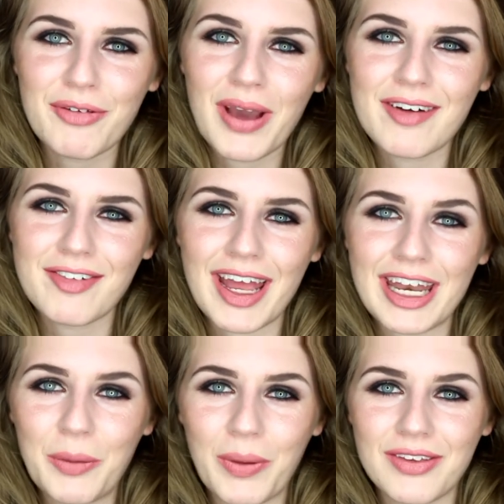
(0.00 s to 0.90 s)
If you have
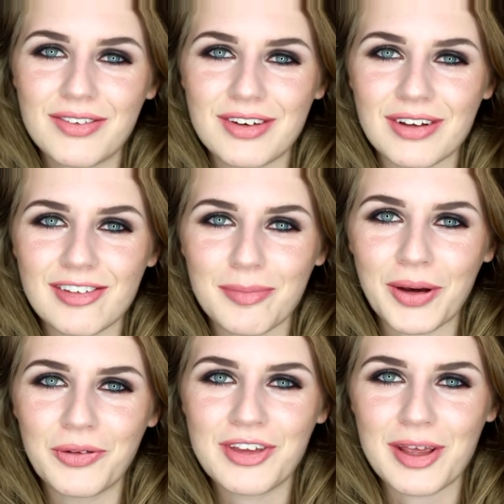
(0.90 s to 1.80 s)
any questions
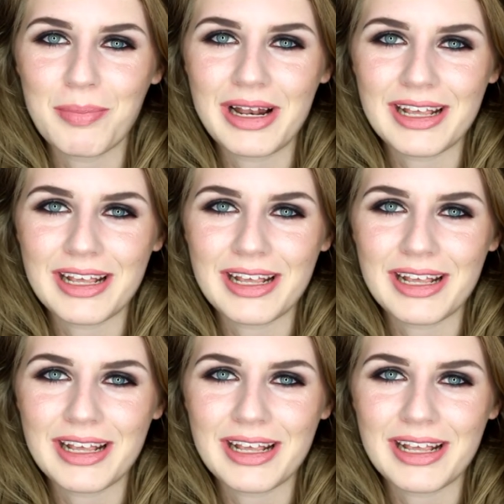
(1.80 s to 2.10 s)
about it,